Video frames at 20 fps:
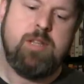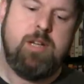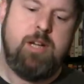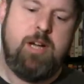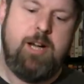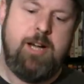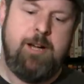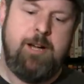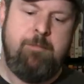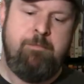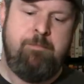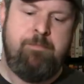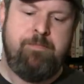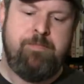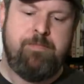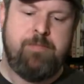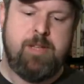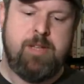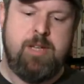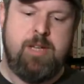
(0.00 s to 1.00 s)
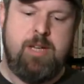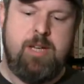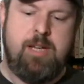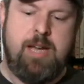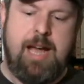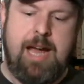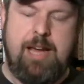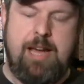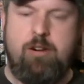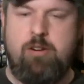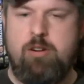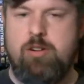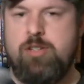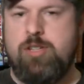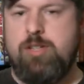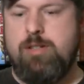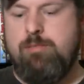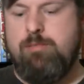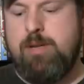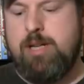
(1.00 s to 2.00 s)
I'd heard
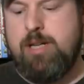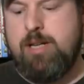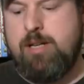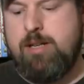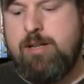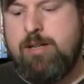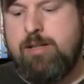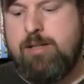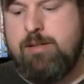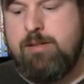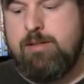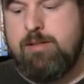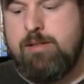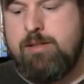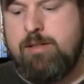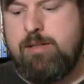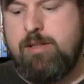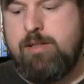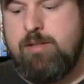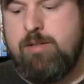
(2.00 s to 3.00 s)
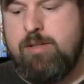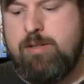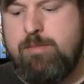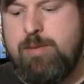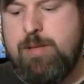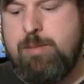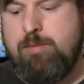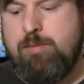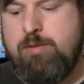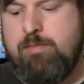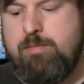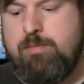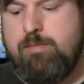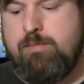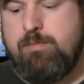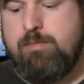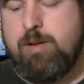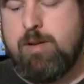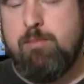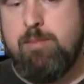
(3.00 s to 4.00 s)
some, you know, some people
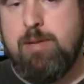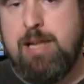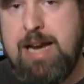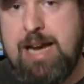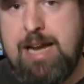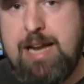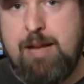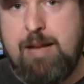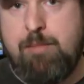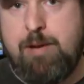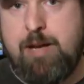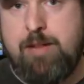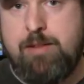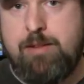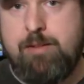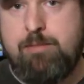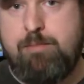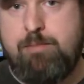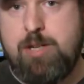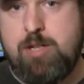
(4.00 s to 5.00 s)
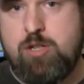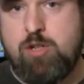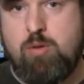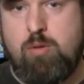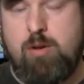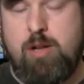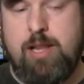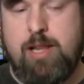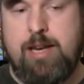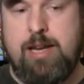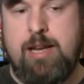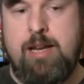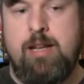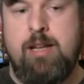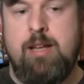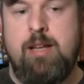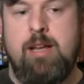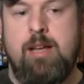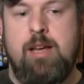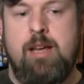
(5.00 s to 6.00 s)
complaining about the picture quality,
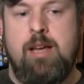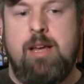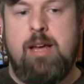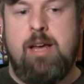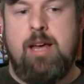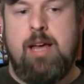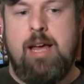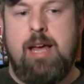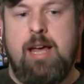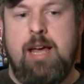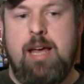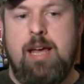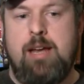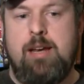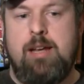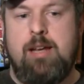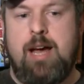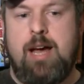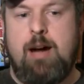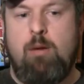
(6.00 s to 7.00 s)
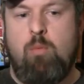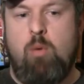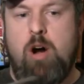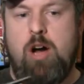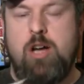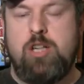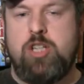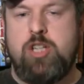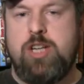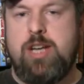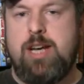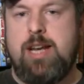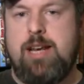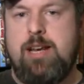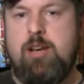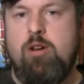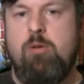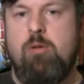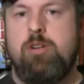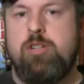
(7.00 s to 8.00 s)
and I watched it, and I
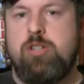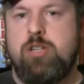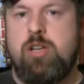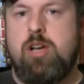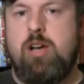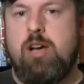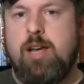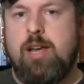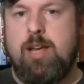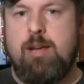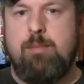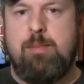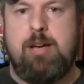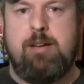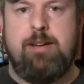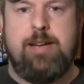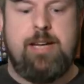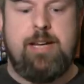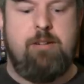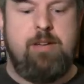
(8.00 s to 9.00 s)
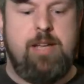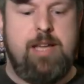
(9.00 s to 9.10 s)
know what you're talking about now.